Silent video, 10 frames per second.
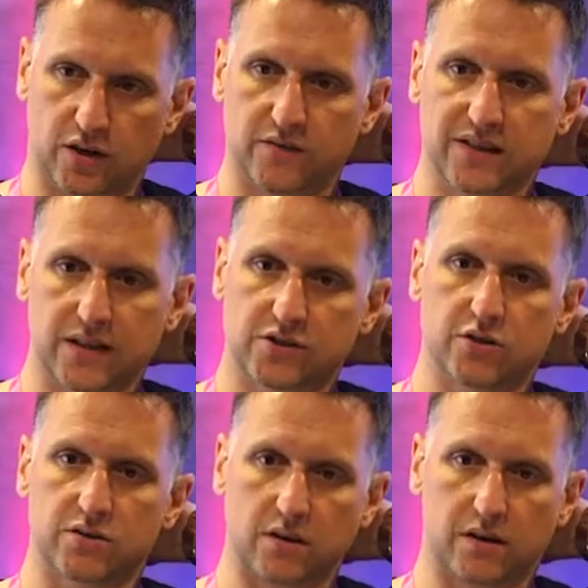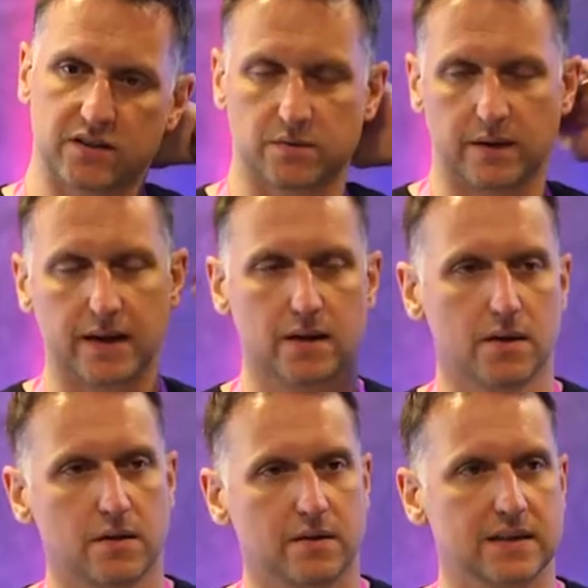Obviously there's two sides to it.
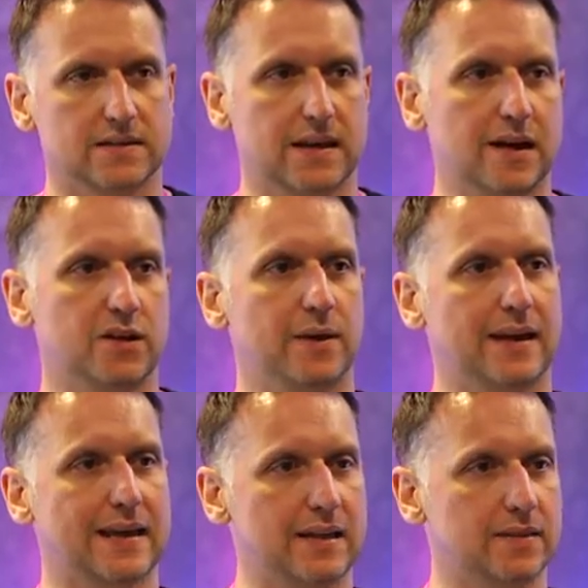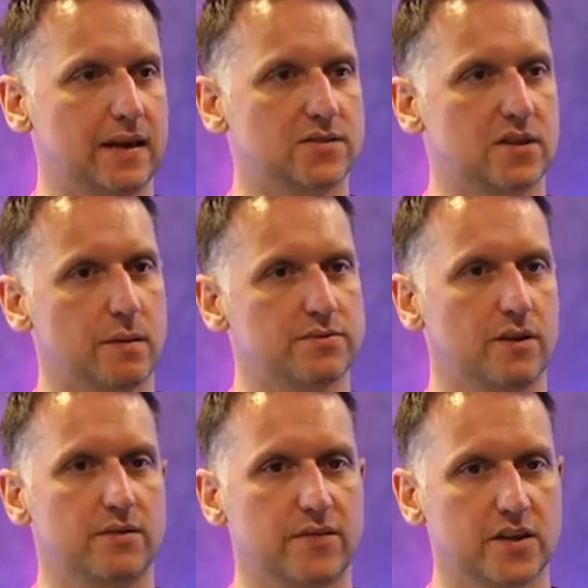There's the how do we get candidates to the
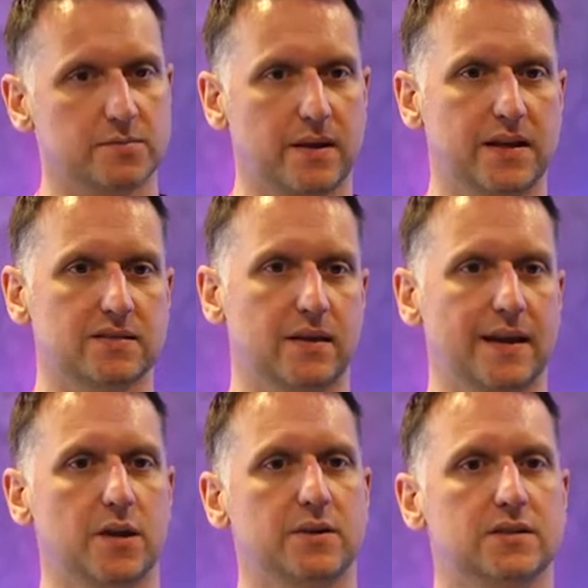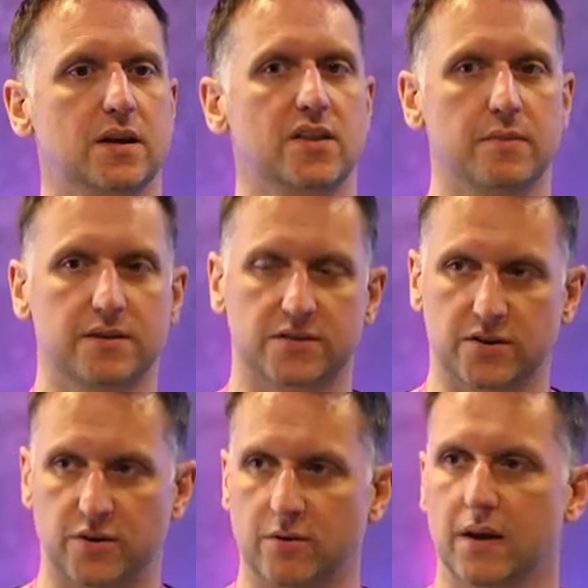website in the first place, and then how do we turn them
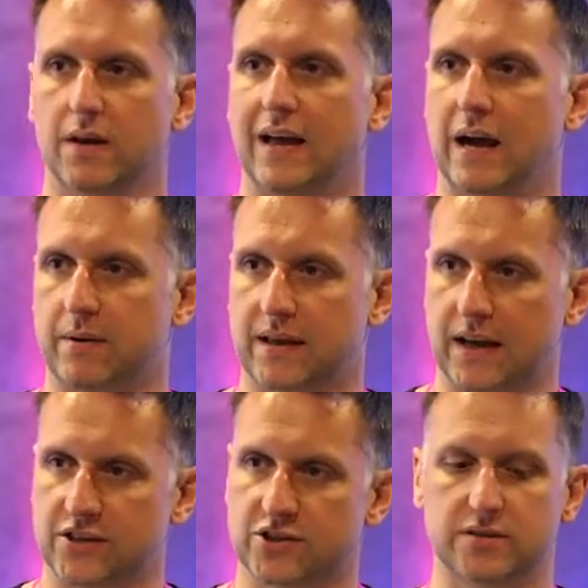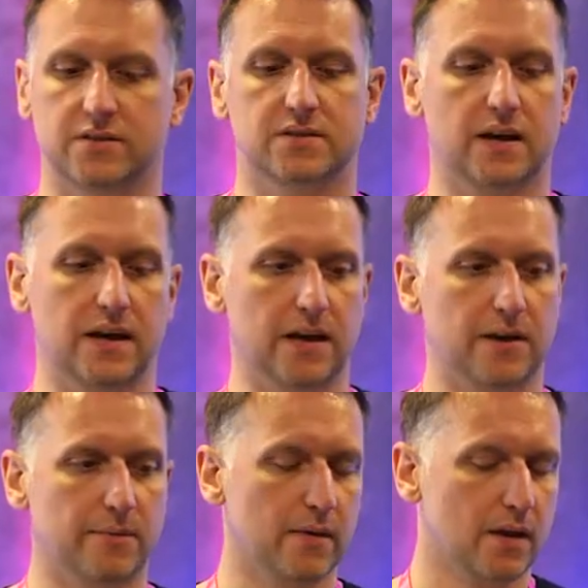into applications
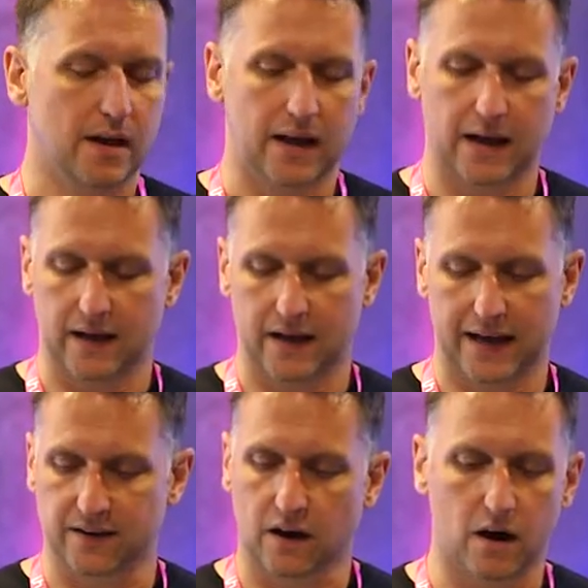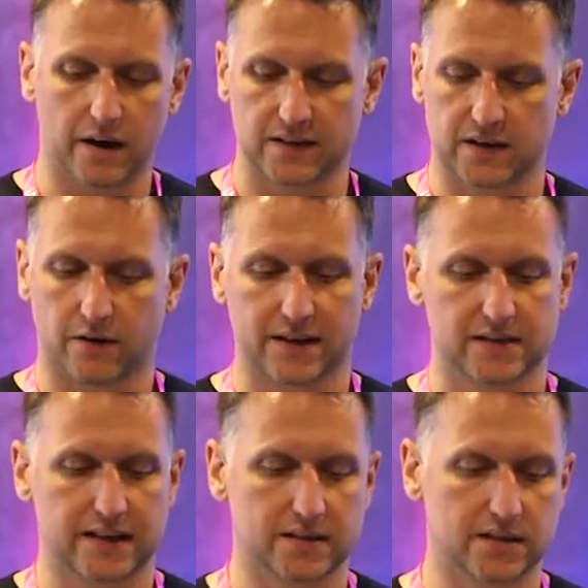and hires in our
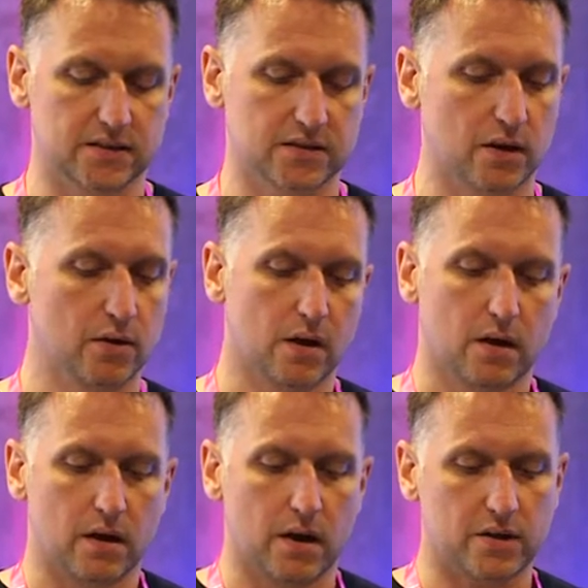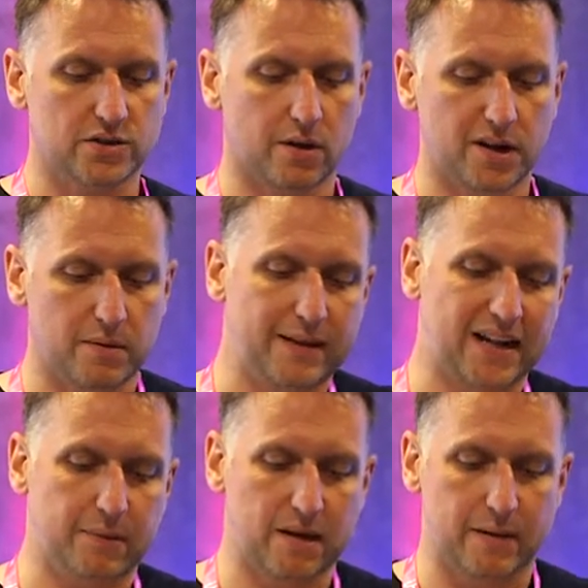ATSs. So I'm going to talk a
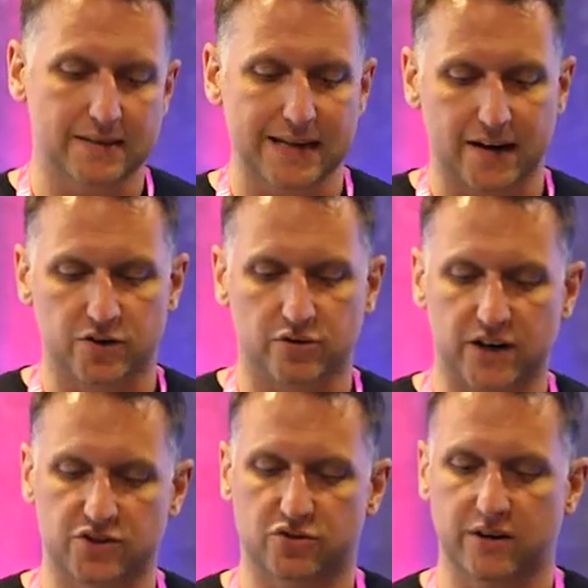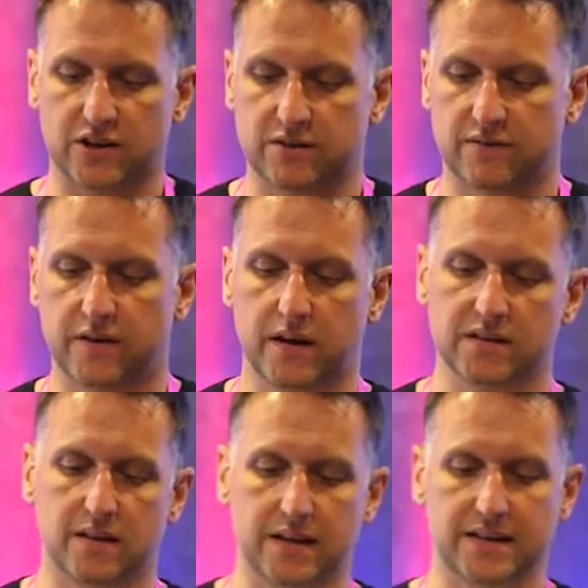little bit about talent attraction strategy
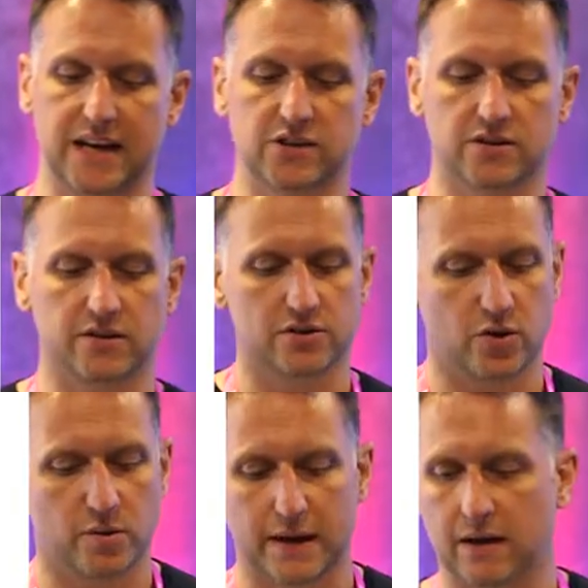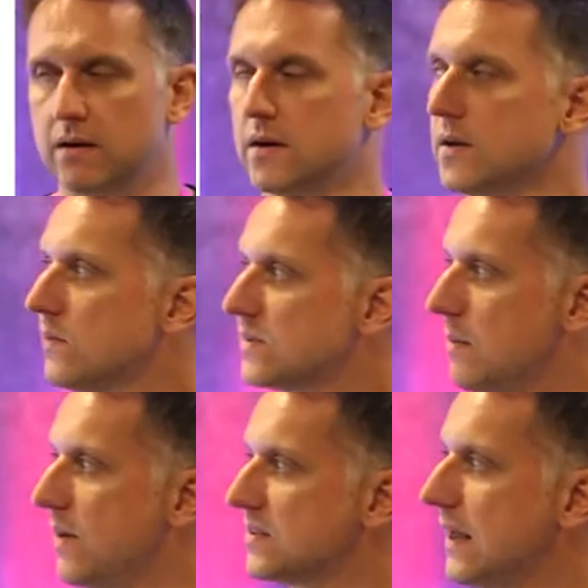first, and then DJ's going to talk about some of
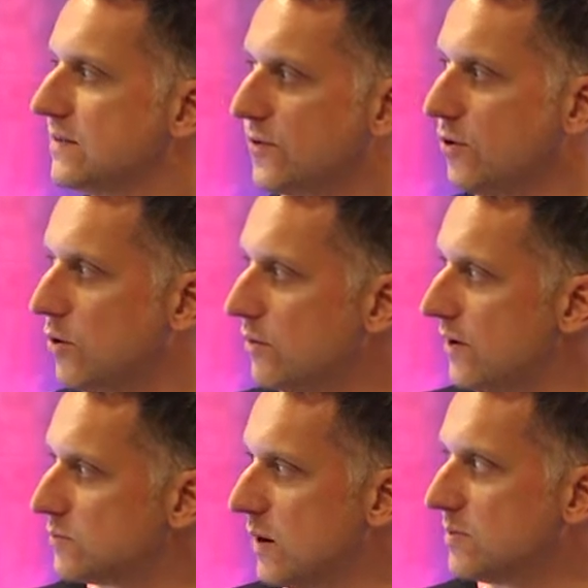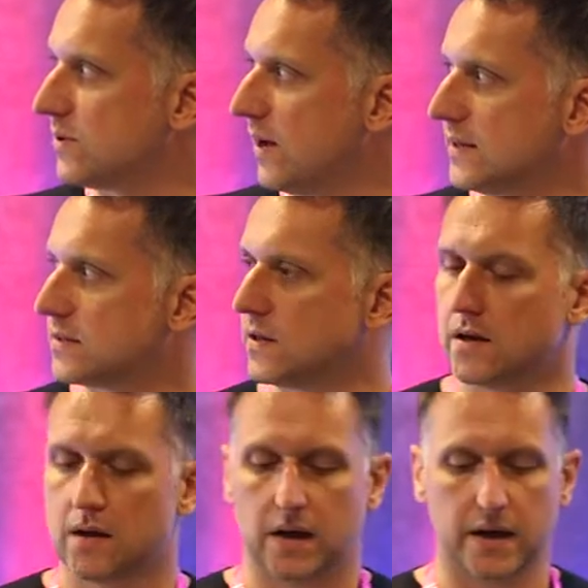the must-haves for your careers website,
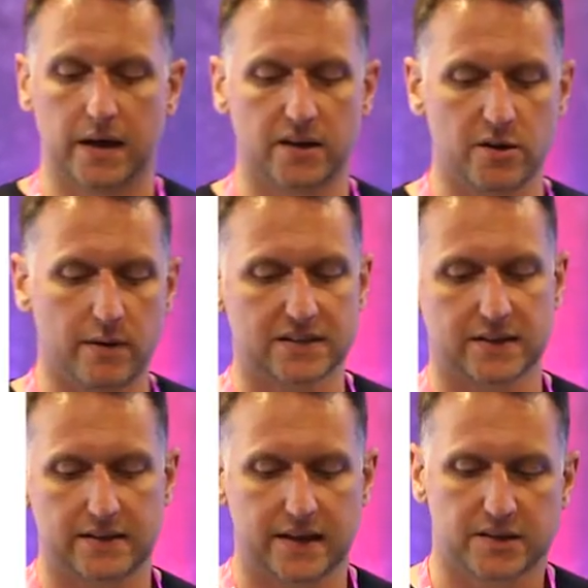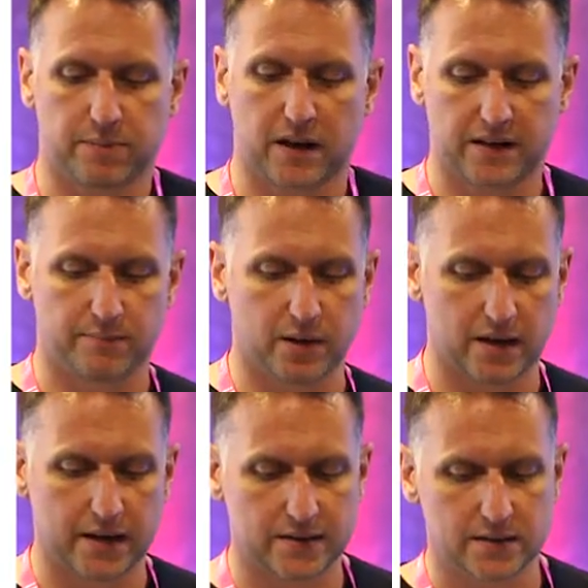UX and ATX
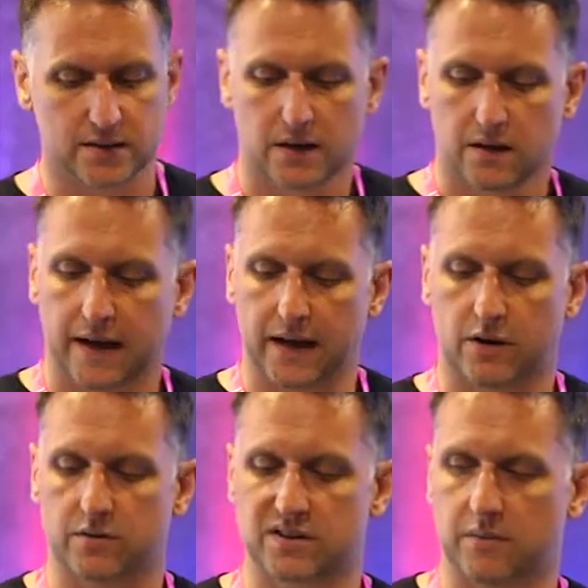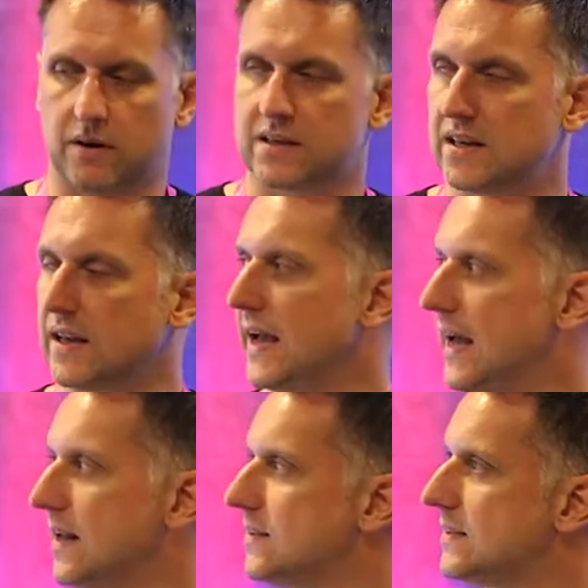plugins, and content marketing
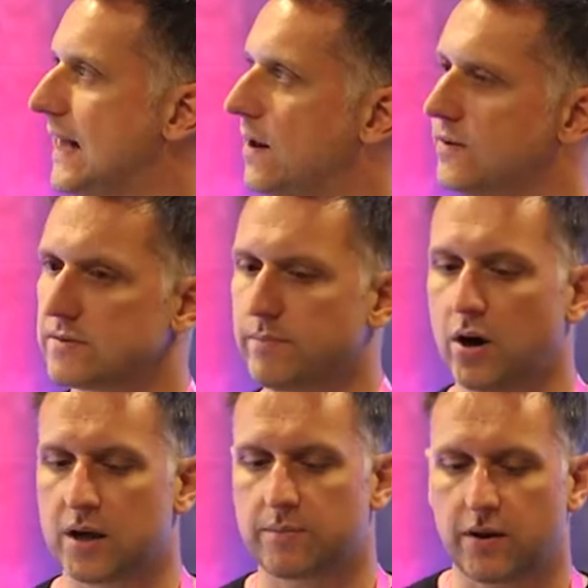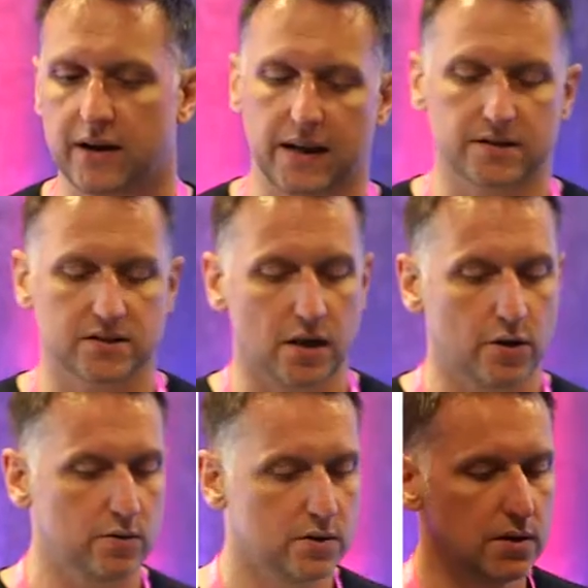and talent pipelining. So,